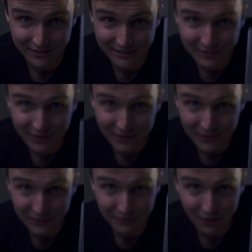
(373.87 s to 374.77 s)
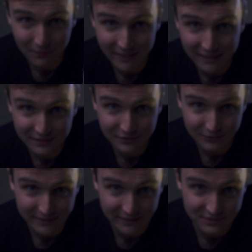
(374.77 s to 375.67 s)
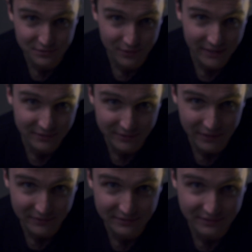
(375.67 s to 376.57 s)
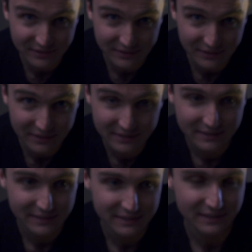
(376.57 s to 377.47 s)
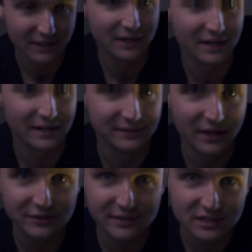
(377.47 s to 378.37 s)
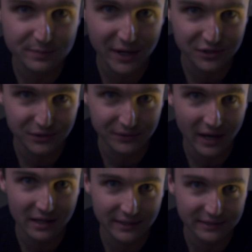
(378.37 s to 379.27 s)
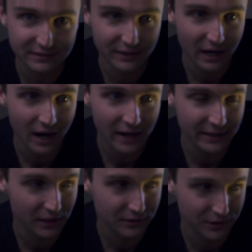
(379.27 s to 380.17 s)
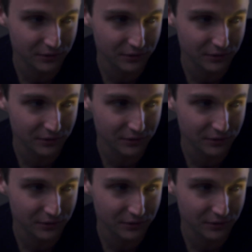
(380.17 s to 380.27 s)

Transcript: very low. Only 83, it's a regular LED. Nothing special, not like the high color